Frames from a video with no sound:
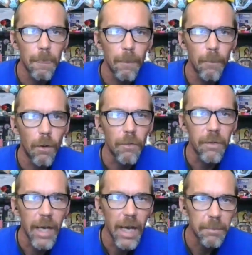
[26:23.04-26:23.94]
all the
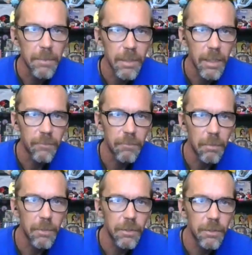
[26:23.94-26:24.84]
apps that have
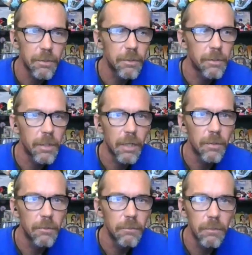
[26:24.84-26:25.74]
permission to your
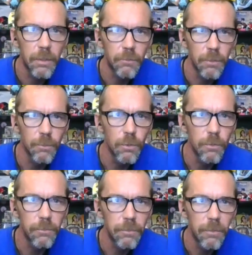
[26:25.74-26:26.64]
account and remove